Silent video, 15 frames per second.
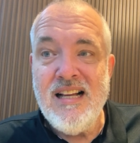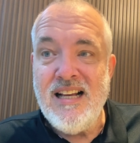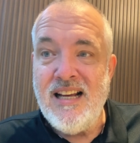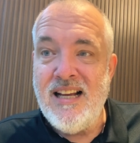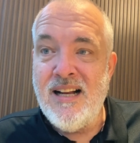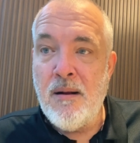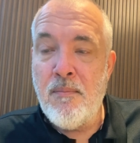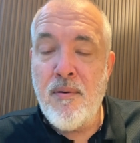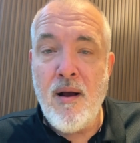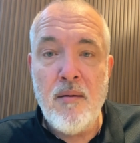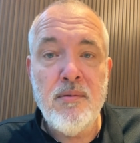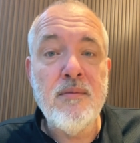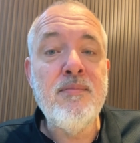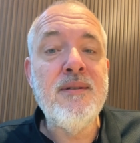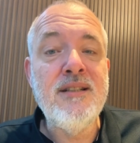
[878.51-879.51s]
And I
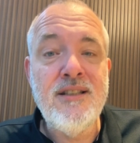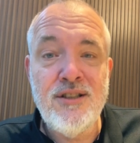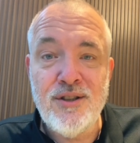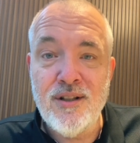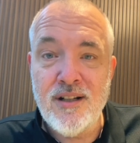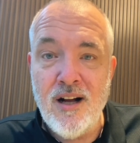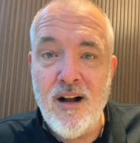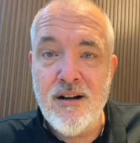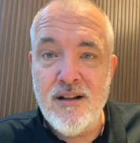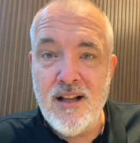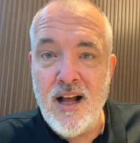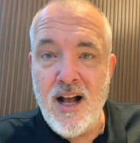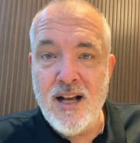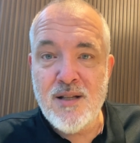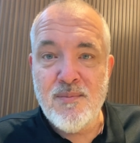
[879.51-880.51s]
probably should have gone to the
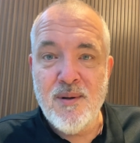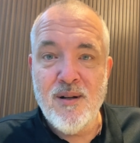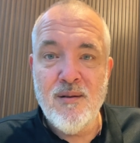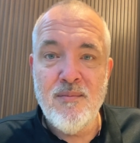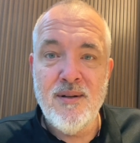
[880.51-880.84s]
hospital,